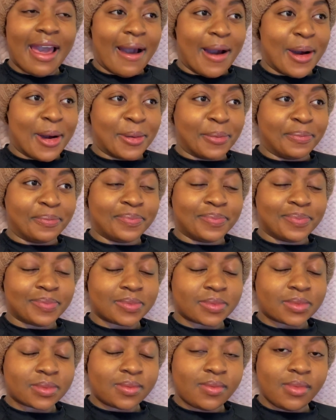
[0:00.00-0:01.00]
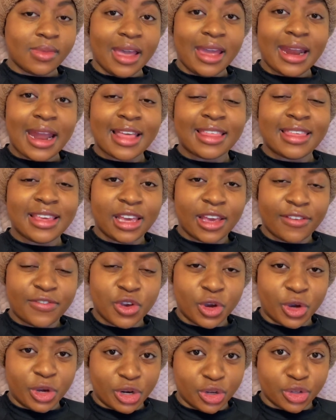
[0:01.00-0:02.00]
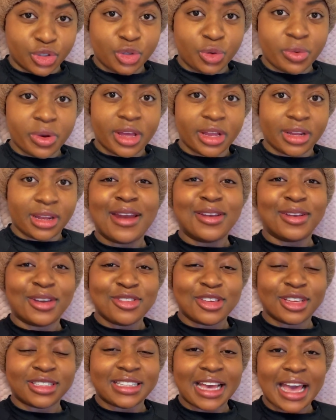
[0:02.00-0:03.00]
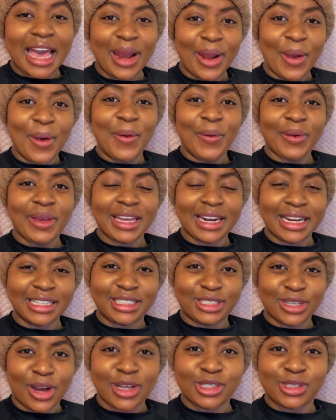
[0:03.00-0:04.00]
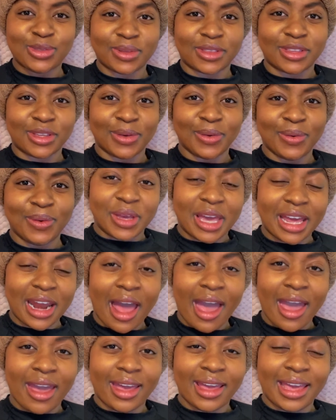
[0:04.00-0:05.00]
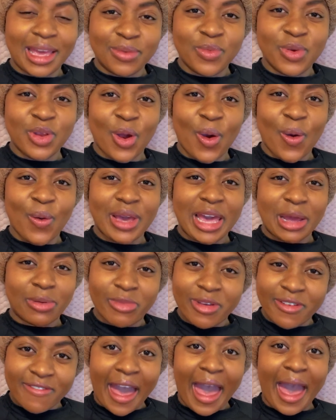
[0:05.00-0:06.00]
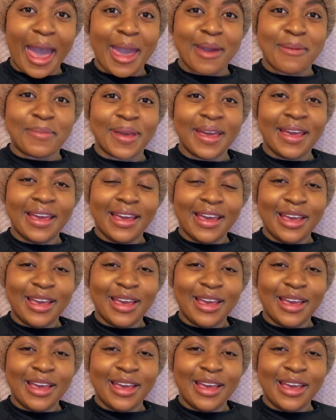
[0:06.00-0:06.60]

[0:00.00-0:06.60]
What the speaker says: And I think if you're gonna do it, and you can just say, hello, can I dance with you? Can we vibe?